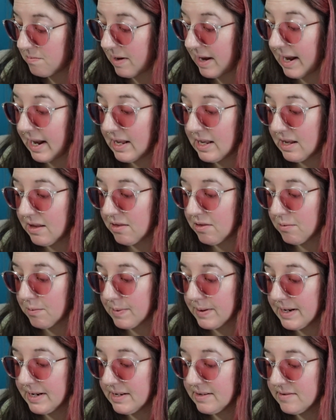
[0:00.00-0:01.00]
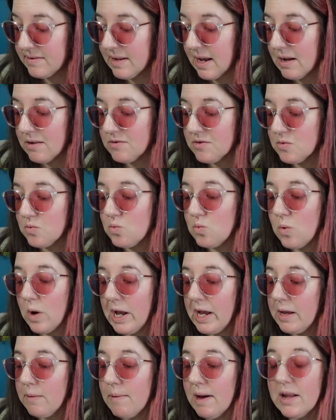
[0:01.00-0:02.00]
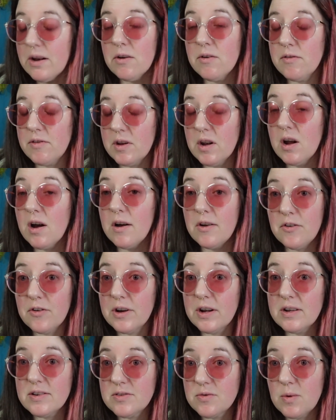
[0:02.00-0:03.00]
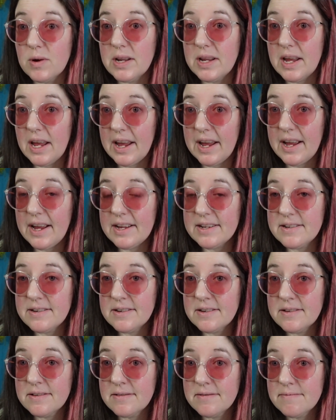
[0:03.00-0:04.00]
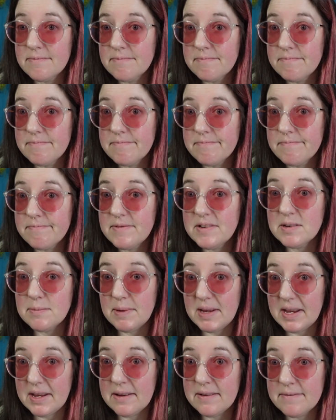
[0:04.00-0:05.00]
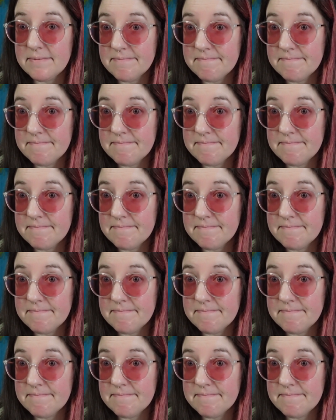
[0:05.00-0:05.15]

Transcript: 83 sounds way better than 128 to me.